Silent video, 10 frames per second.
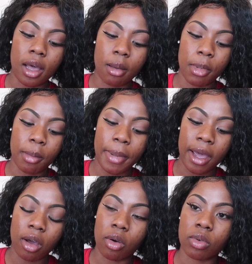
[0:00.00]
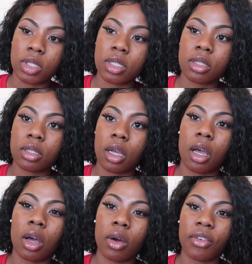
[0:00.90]
about,
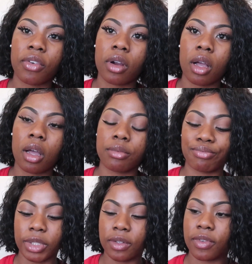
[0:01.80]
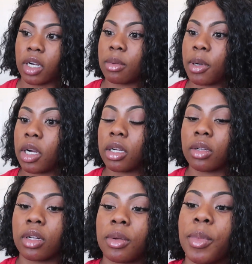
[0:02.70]
oh, I forgot a
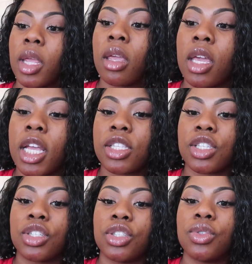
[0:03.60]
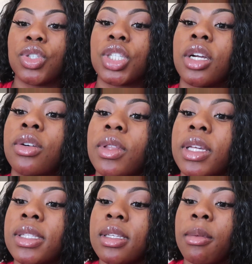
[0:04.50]
part. It's a new show
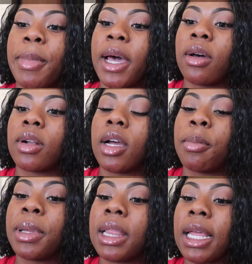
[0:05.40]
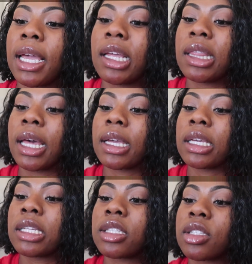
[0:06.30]
that's about a plane that
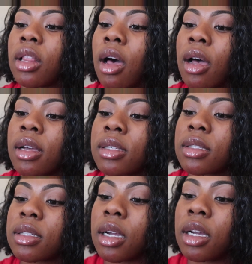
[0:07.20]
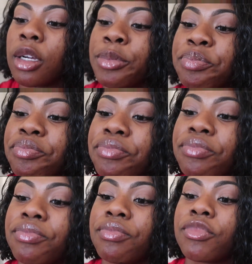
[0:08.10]
gets lost
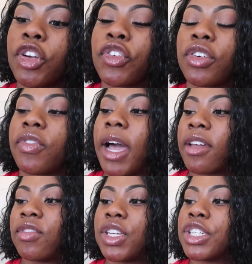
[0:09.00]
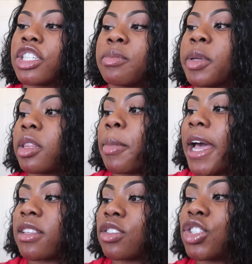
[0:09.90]
for 5 years, but the
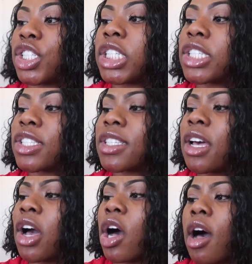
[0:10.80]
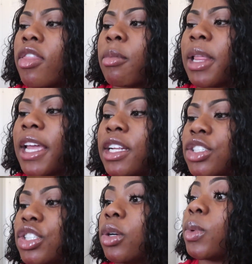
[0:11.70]
passengers on the
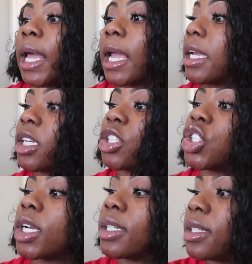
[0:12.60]
plane don't age a